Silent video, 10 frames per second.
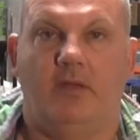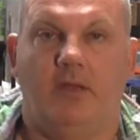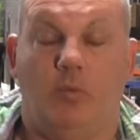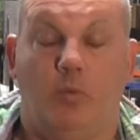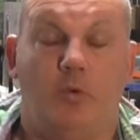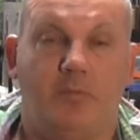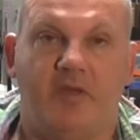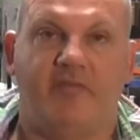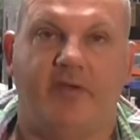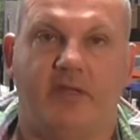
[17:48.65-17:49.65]
It would be
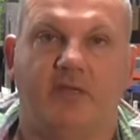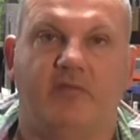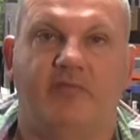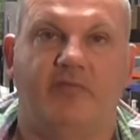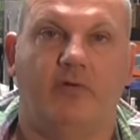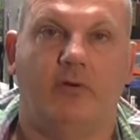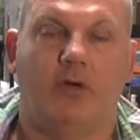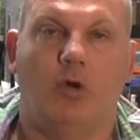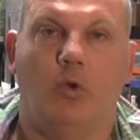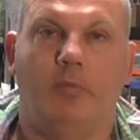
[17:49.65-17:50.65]
effective for
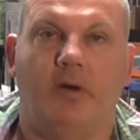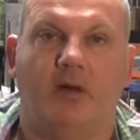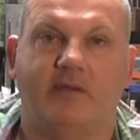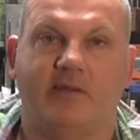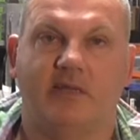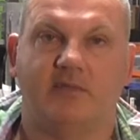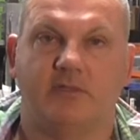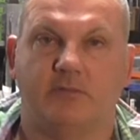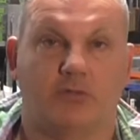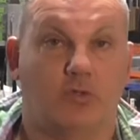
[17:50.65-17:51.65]
a whole party unless
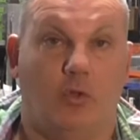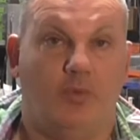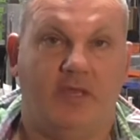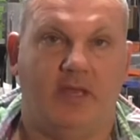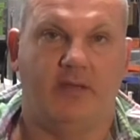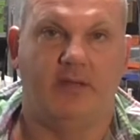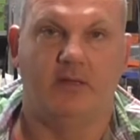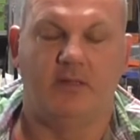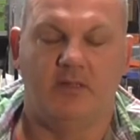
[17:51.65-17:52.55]
it was a total weekender,